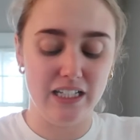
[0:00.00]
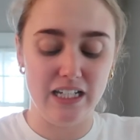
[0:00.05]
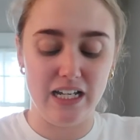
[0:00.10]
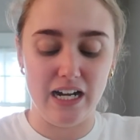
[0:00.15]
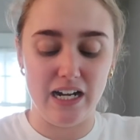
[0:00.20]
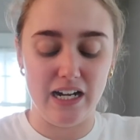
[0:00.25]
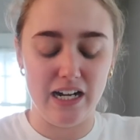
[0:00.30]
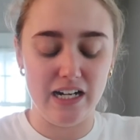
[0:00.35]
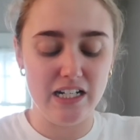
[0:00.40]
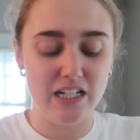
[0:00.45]

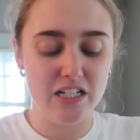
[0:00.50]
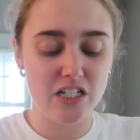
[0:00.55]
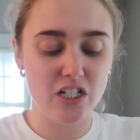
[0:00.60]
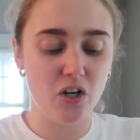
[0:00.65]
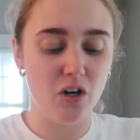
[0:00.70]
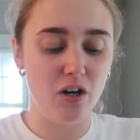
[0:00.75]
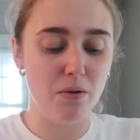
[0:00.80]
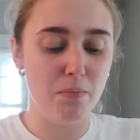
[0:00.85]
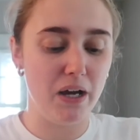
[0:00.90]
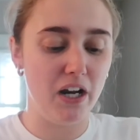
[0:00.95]
yeah, I need to
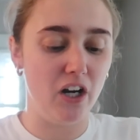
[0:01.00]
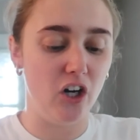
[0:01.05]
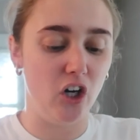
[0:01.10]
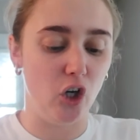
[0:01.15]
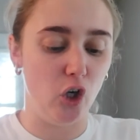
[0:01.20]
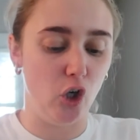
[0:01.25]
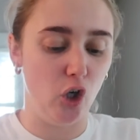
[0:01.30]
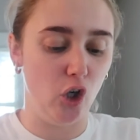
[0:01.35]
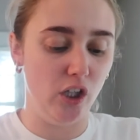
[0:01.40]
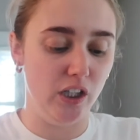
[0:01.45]
go to bed
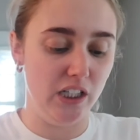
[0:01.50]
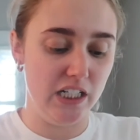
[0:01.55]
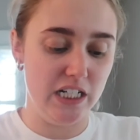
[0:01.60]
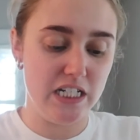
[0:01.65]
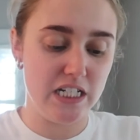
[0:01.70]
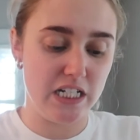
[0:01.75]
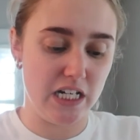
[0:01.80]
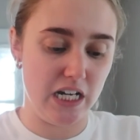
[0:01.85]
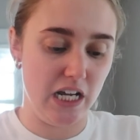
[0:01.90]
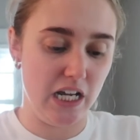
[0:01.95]
early
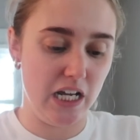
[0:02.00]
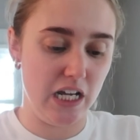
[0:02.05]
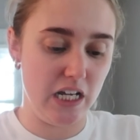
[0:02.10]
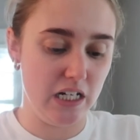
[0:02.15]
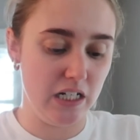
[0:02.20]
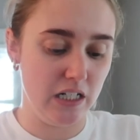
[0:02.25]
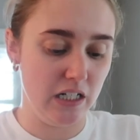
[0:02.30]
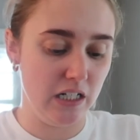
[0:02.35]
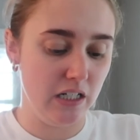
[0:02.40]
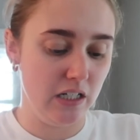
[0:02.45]

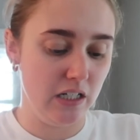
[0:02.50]
tonight,